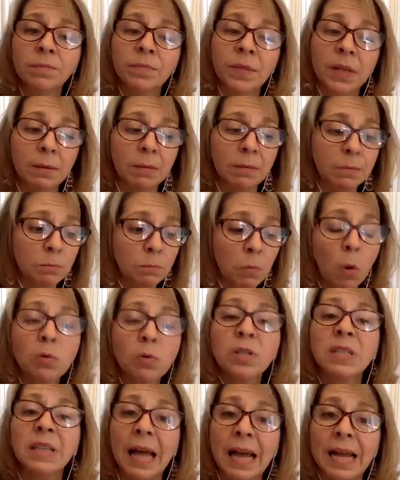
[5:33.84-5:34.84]

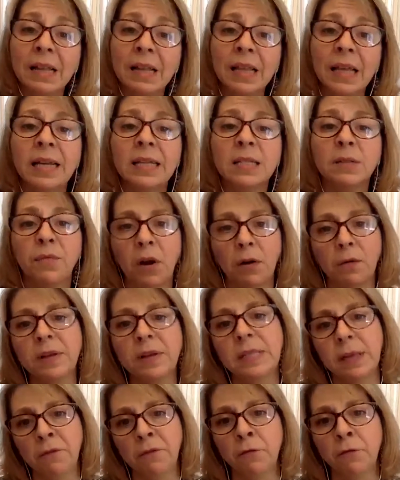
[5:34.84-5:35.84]
most likely is very
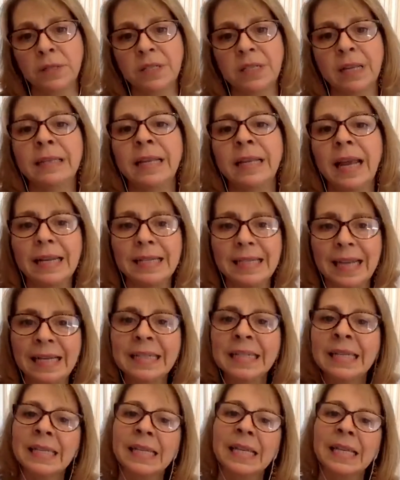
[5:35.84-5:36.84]
different than the
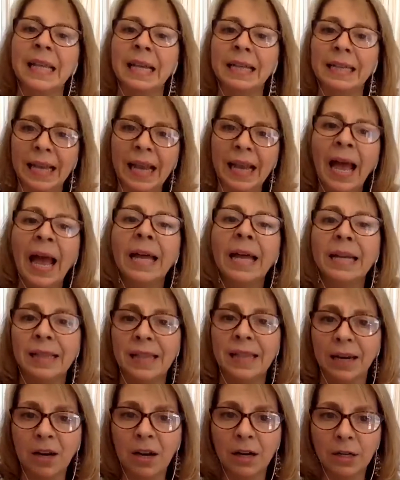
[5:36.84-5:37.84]
identity that they had in
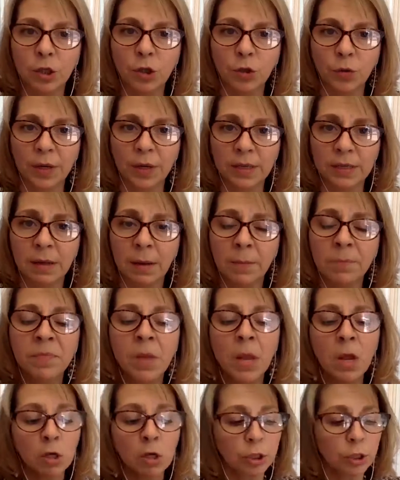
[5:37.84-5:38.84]
their countries.
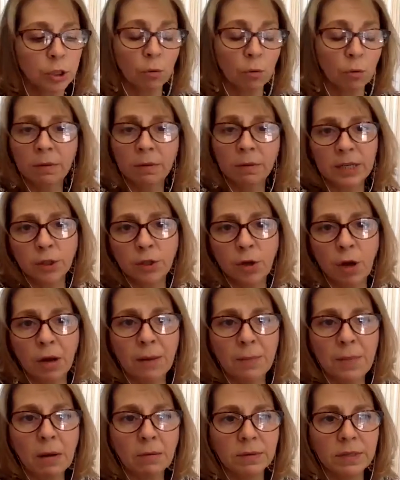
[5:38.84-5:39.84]
So let's talk
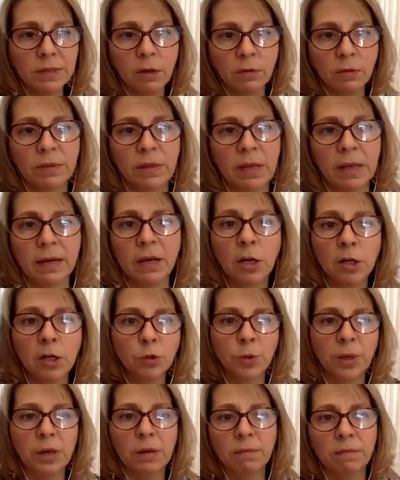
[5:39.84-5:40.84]
about, in their
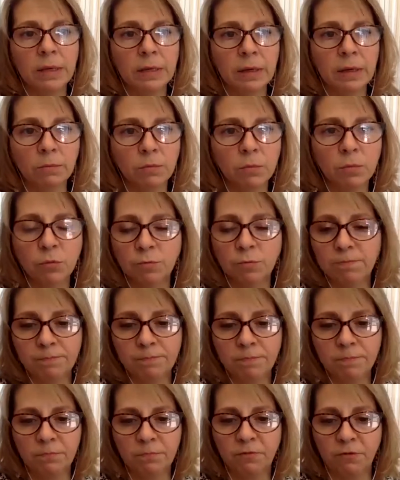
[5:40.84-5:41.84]
country,
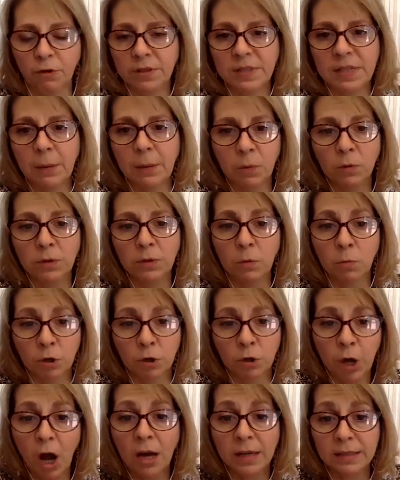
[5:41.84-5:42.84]
for example, they were
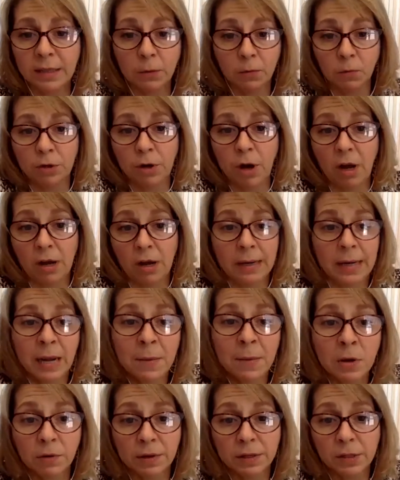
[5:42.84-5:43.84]
not an
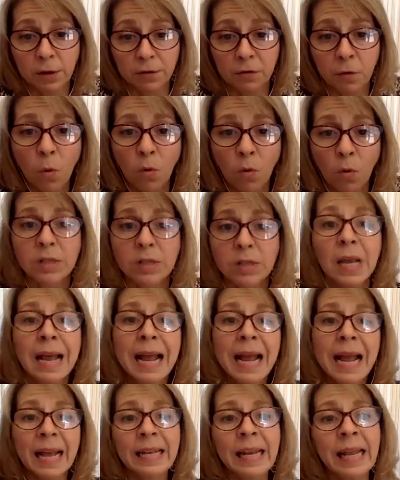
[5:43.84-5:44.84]
immigrant, of course.
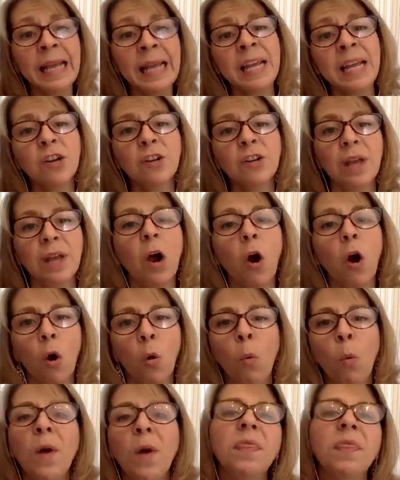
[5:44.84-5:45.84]
And here they are.
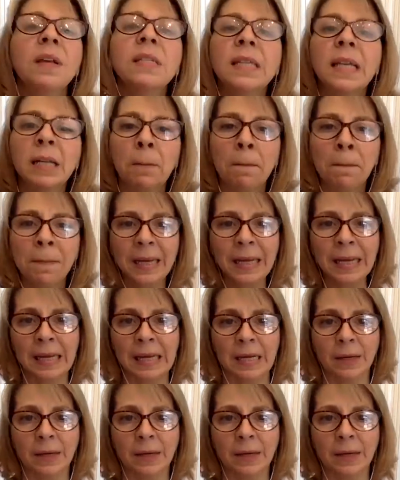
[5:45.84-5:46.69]
What does it mean?